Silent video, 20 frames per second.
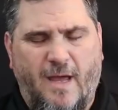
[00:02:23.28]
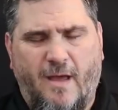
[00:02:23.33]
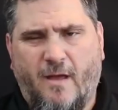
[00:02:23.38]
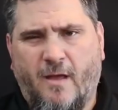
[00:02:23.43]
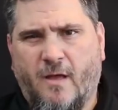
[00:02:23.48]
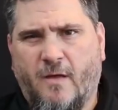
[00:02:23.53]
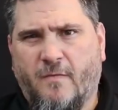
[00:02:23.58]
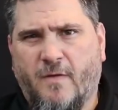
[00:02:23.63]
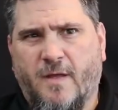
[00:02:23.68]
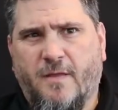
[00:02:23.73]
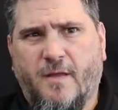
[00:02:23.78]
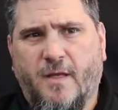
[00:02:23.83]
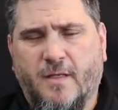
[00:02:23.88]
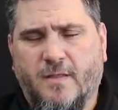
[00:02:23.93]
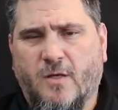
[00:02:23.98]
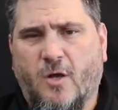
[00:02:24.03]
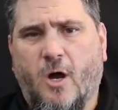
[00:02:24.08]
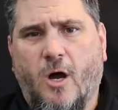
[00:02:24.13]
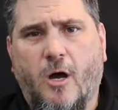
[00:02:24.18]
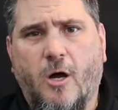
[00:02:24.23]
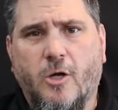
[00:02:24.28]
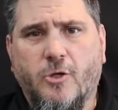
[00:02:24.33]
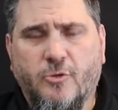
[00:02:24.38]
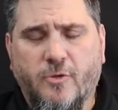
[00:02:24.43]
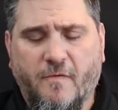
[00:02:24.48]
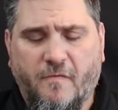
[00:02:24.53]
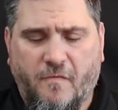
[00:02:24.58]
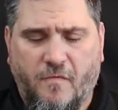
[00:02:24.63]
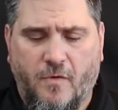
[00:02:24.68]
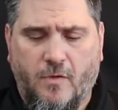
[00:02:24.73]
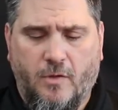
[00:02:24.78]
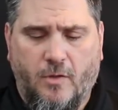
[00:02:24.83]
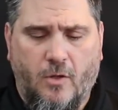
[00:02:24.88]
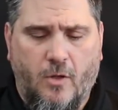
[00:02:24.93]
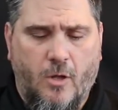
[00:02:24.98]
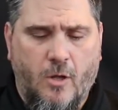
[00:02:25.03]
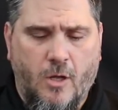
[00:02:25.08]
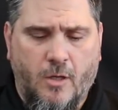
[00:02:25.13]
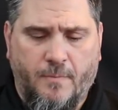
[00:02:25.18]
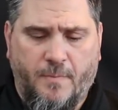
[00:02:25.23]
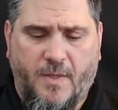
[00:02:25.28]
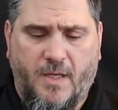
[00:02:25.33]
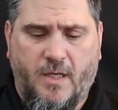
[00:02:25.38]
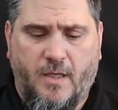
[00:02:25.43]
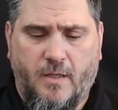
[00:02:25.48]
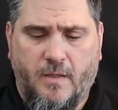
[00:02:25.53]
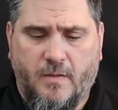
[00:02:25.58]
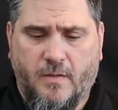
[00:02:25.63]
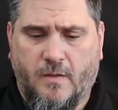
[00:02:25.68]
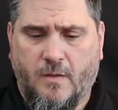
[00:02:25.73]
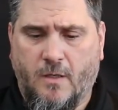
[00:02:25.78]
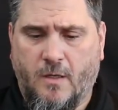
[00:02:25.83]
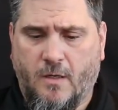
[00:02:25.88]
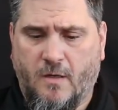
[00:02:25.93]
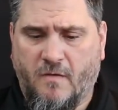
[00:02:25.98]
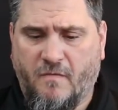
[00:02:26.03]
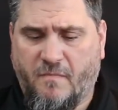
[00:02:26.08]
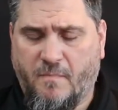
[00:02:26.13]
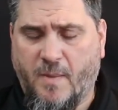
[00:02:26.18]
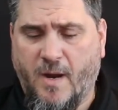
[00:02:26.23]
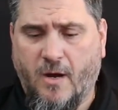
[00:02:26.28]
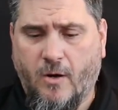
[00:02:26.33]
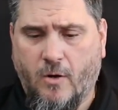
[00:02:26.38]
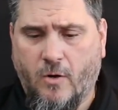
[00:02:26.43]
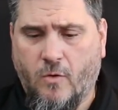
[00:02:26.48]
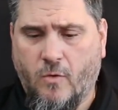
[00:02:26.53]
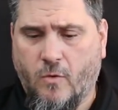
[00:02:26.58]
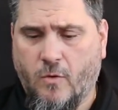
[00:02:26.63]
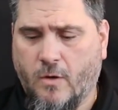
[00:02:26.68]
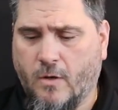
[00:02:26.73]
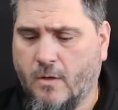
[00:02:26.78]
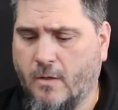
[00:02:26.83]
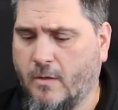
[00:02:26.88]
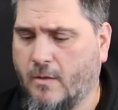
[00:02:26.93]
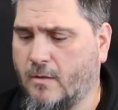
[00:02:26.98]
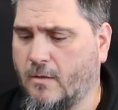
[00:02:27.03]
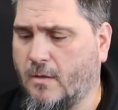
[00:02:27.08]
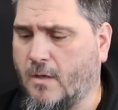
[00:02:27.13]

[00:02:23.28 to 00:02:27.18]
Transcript: have, I think it's 100-foot long piece of paracord,